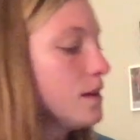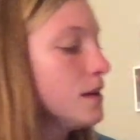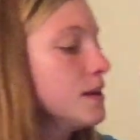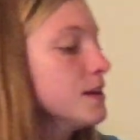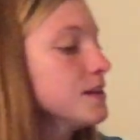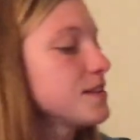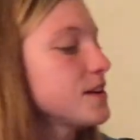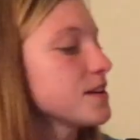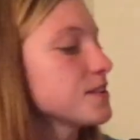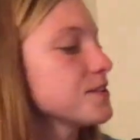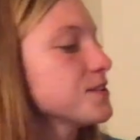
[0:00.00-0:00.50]

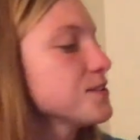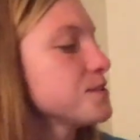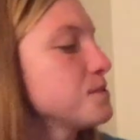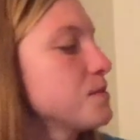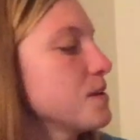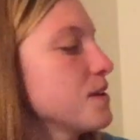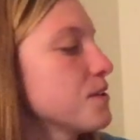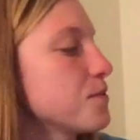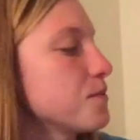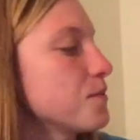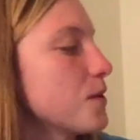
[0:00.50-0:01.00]
Dr.
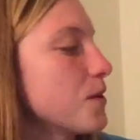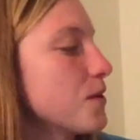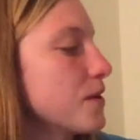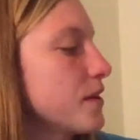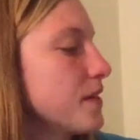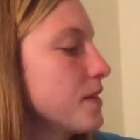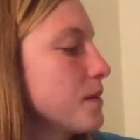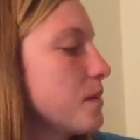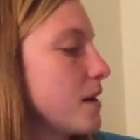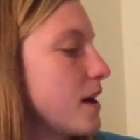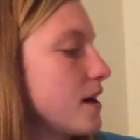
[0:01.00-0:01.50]
Smith wrote on
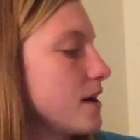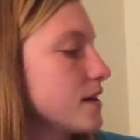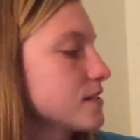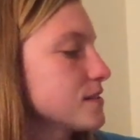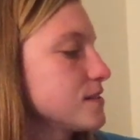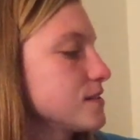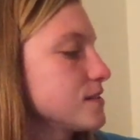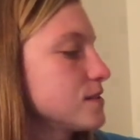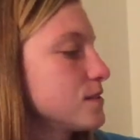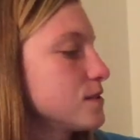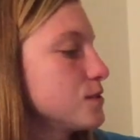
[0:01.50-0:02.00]
the
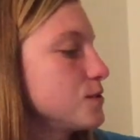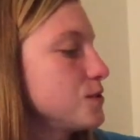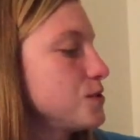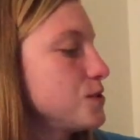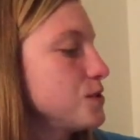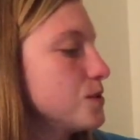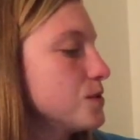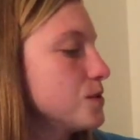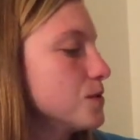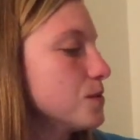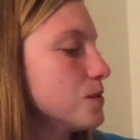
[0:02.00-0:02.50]
box,
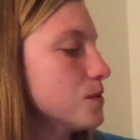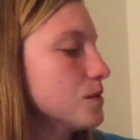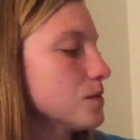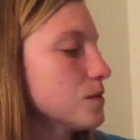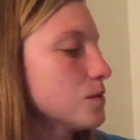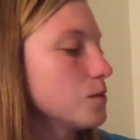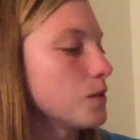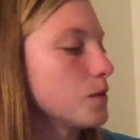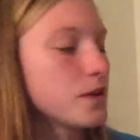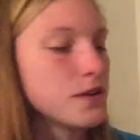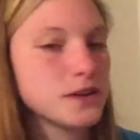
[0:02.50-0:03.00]
"To
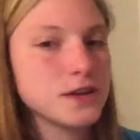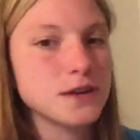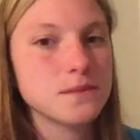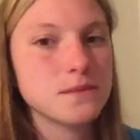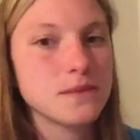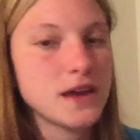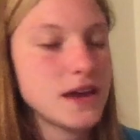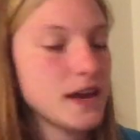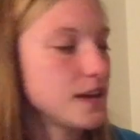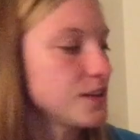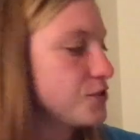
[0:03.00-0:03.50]
William
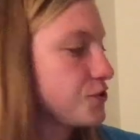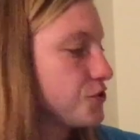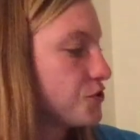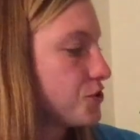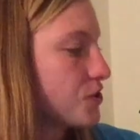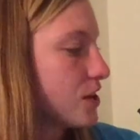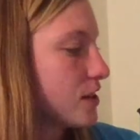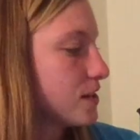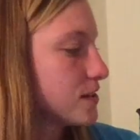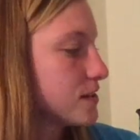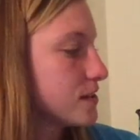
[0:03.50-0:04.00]
H.
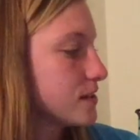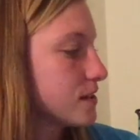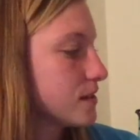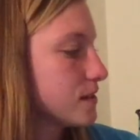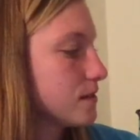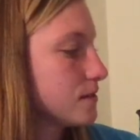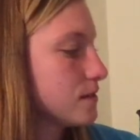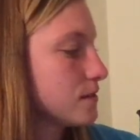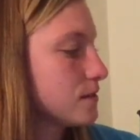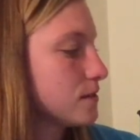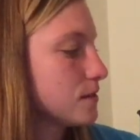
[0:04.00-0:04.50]

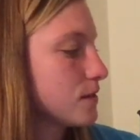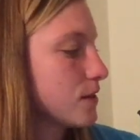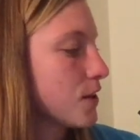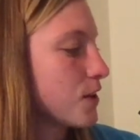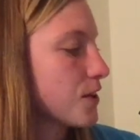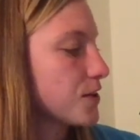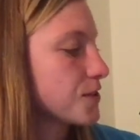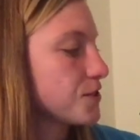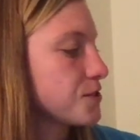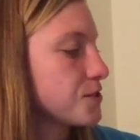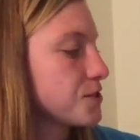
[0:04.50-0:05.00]
Johnson,
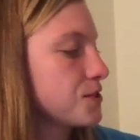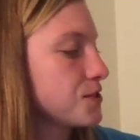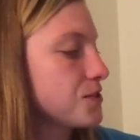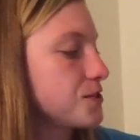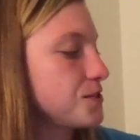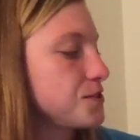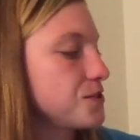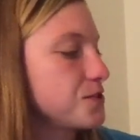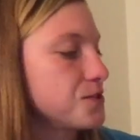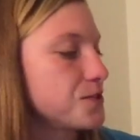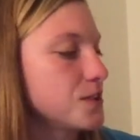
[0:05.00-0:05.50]
Arch
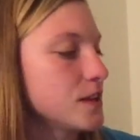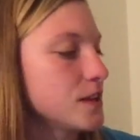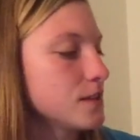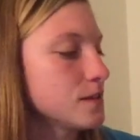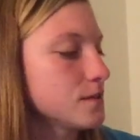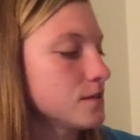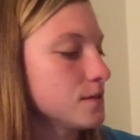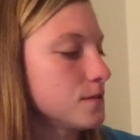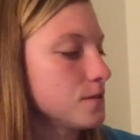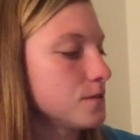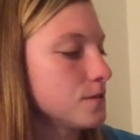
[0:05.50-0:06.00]

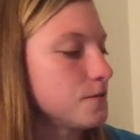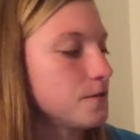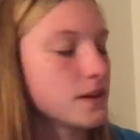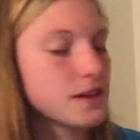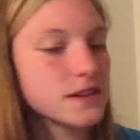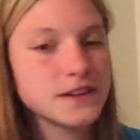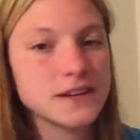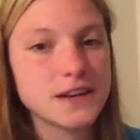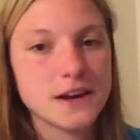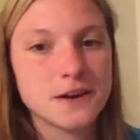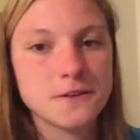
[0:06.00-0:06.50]
Street,
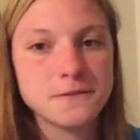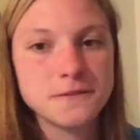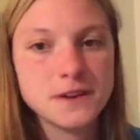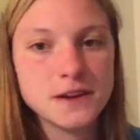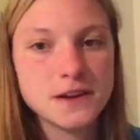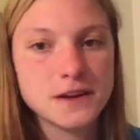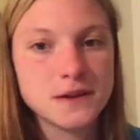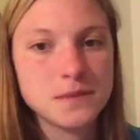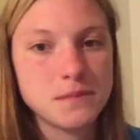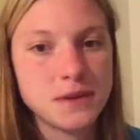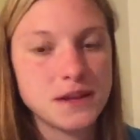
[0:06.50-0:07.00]

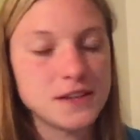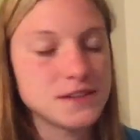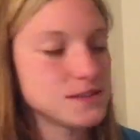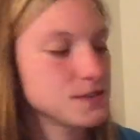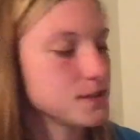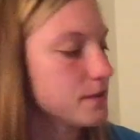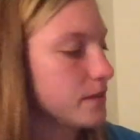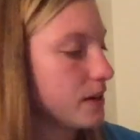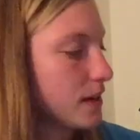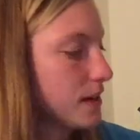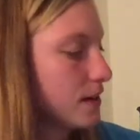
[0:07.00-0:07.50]
Philadelphia,
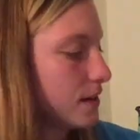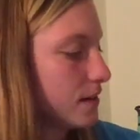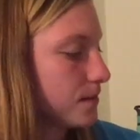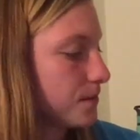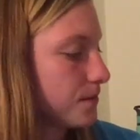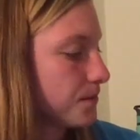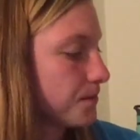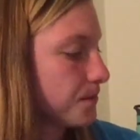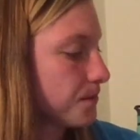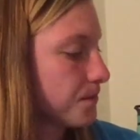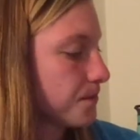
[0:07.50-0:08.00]
Pennsylvania."
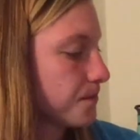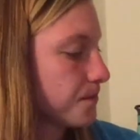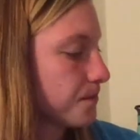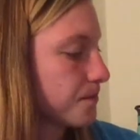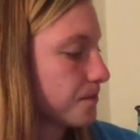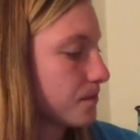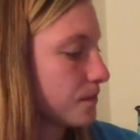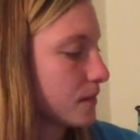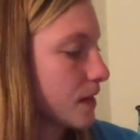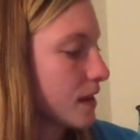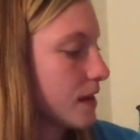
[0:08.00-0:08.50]

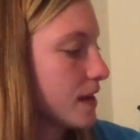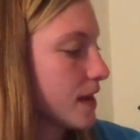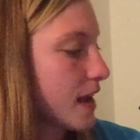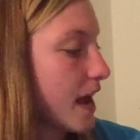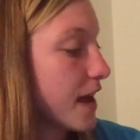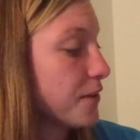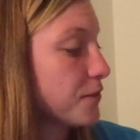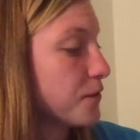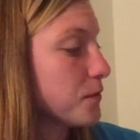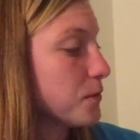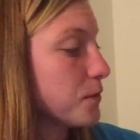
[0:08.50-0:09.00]

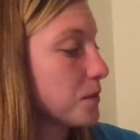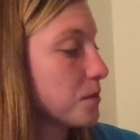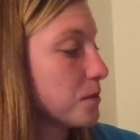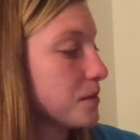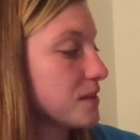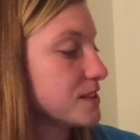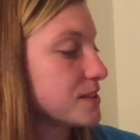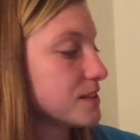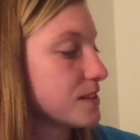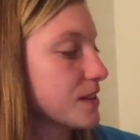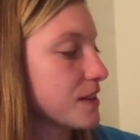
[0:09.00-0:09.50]
Henry would
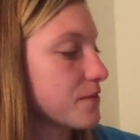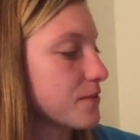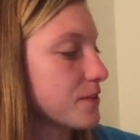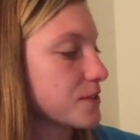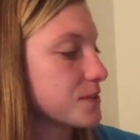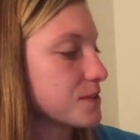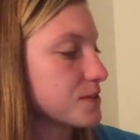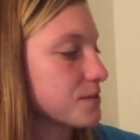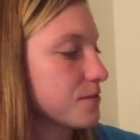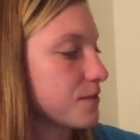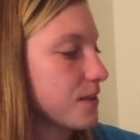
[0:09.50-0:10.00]
be
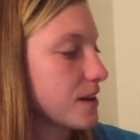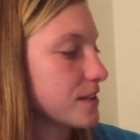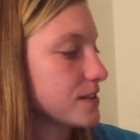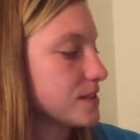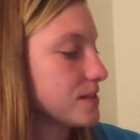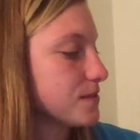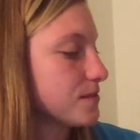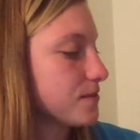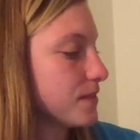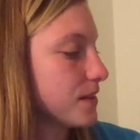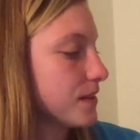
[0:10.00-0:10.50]
delivered to friends
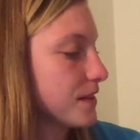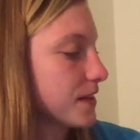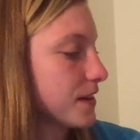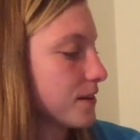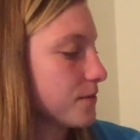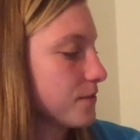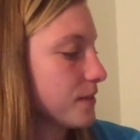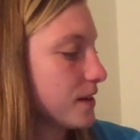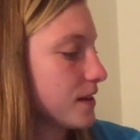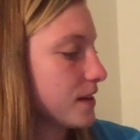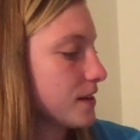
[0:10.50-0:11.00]
in
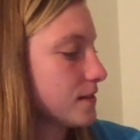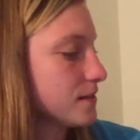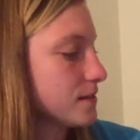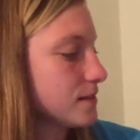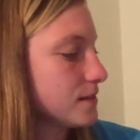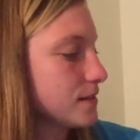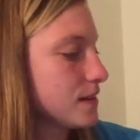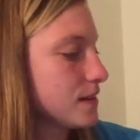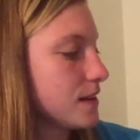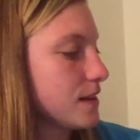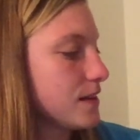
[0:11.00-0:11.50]
Philadelphia.
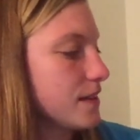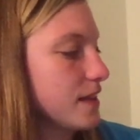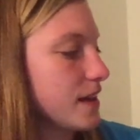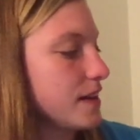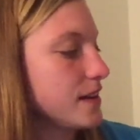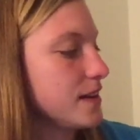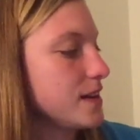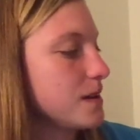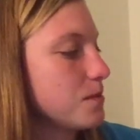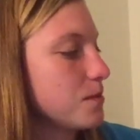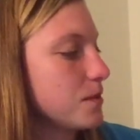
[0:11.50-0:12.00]

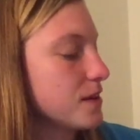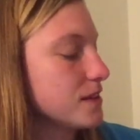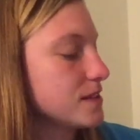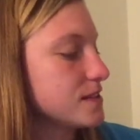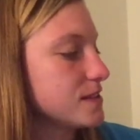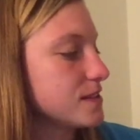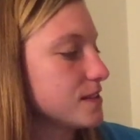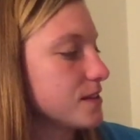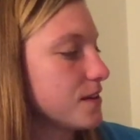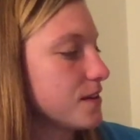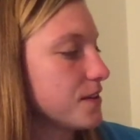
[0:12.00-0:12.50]
Then he
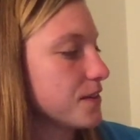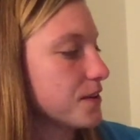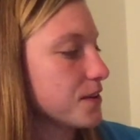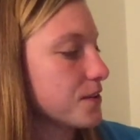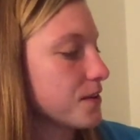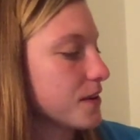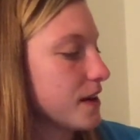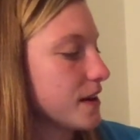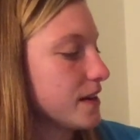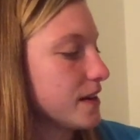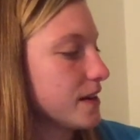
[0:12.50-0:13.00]
printed on the
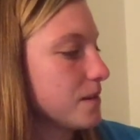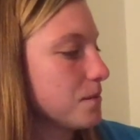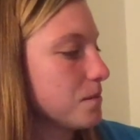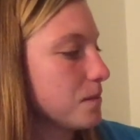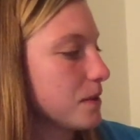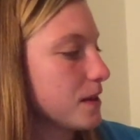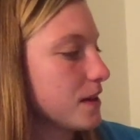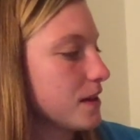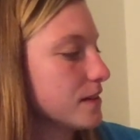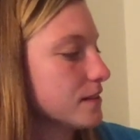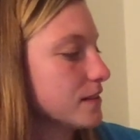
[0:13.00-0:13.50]
crate in
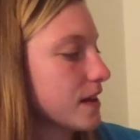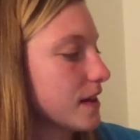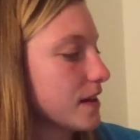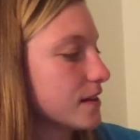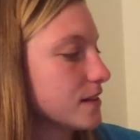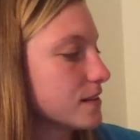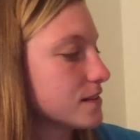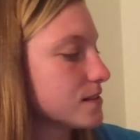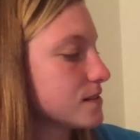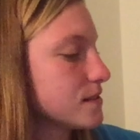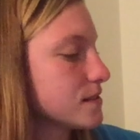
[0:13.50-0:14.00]
big
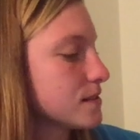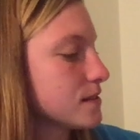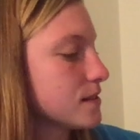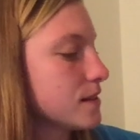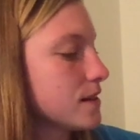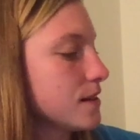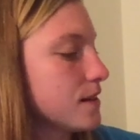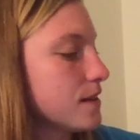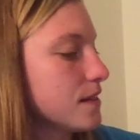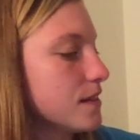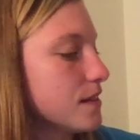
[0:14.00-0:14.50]
letters,
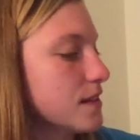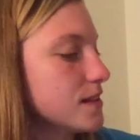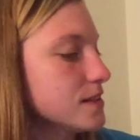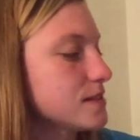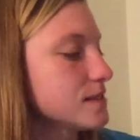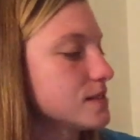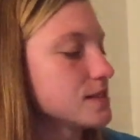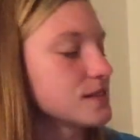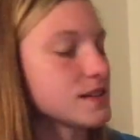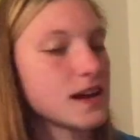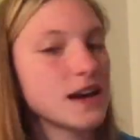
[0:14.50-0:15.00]
"This
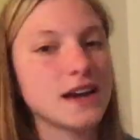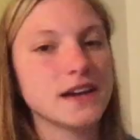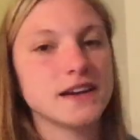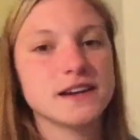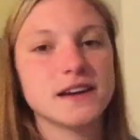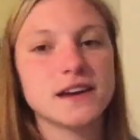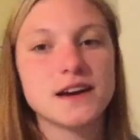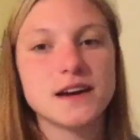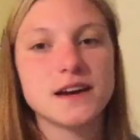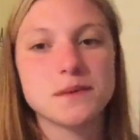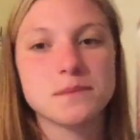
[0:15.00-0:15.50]
side
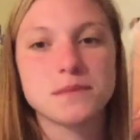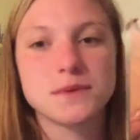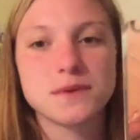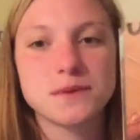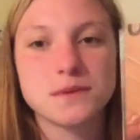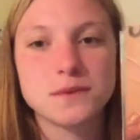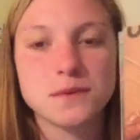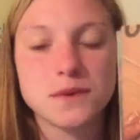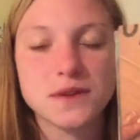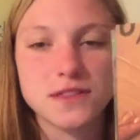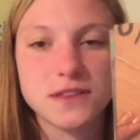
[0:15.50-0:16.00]
up
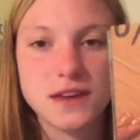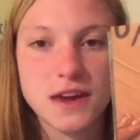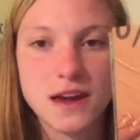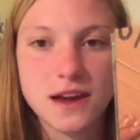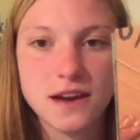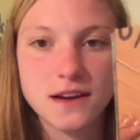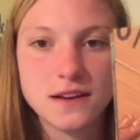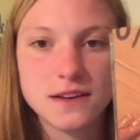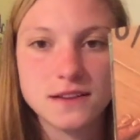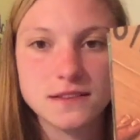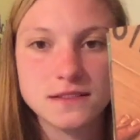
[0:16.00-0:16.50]
with
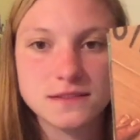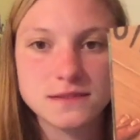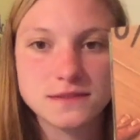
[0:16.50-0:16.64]
care."